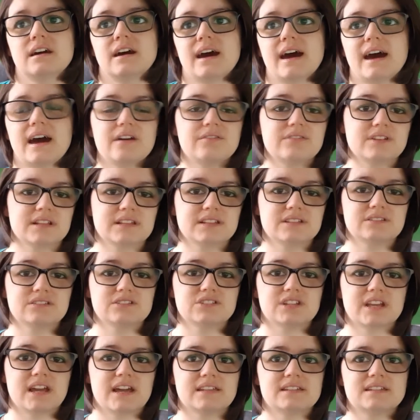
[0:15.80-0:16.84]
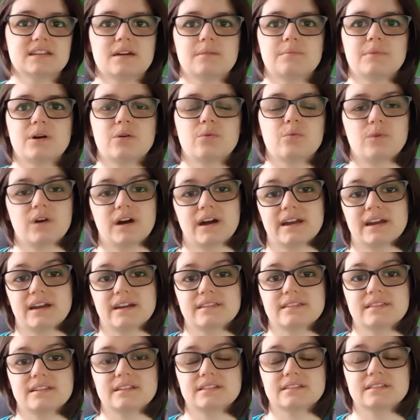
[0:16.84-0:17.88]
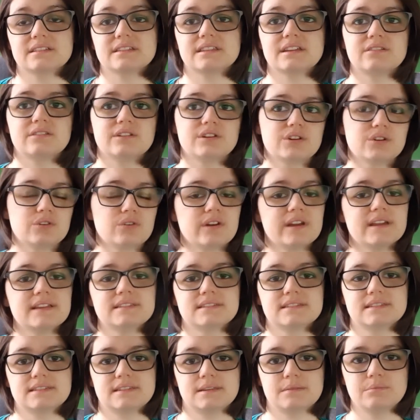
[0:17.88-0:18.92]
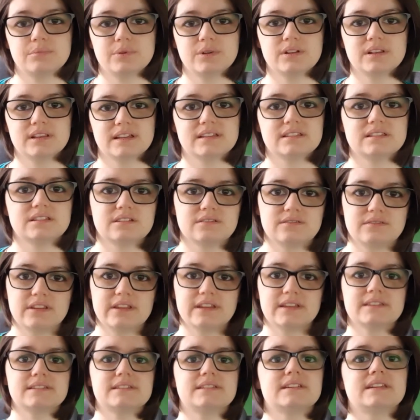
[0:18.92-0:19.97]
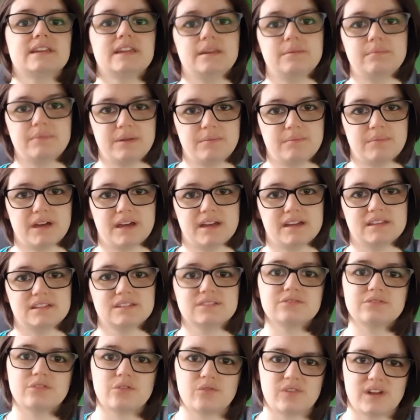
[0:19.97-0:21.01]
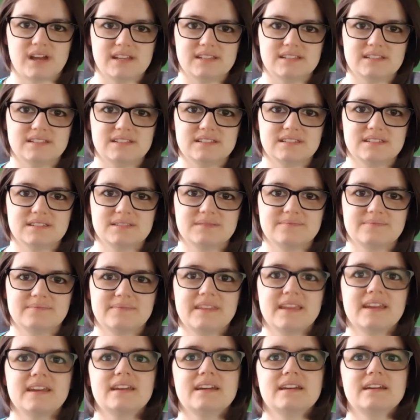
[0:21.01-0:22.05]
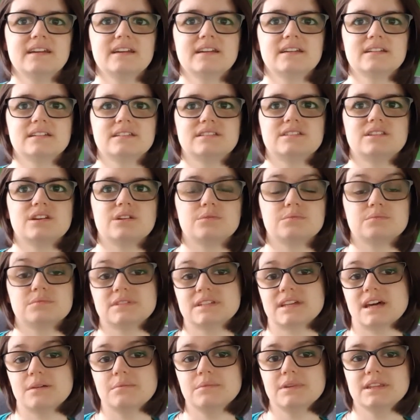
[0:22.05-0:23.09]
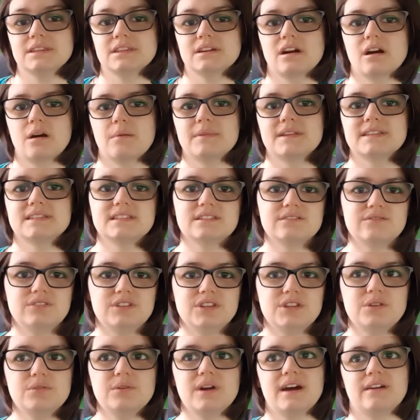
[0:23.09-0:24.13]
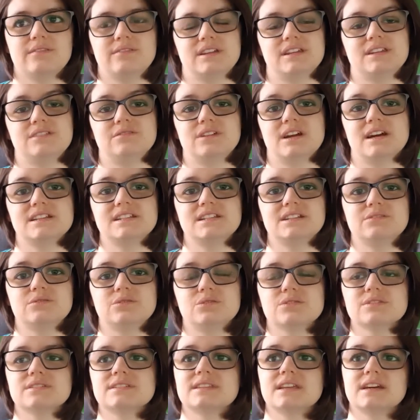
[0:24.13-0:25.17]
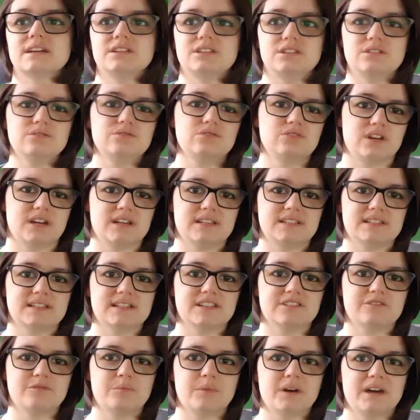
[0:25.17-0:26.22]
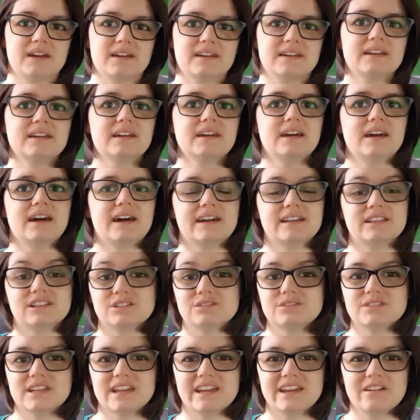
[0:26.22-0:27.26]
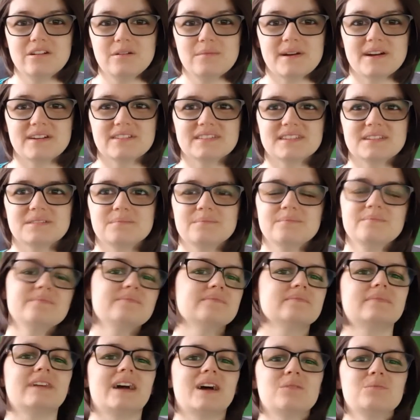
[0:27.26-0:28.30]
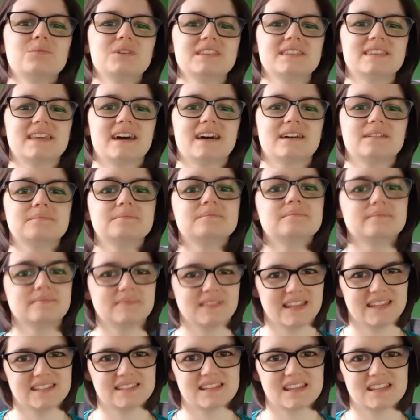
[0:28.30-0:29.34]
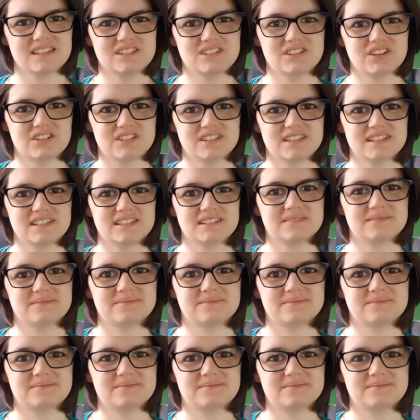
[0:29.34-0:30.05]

have a little chat about why I think that they're a great simple list of things to keep in mind for writers. So tell me in the comments if you have any writing rules that you try to live by. I'd love to hear about them. And with that, let's get started.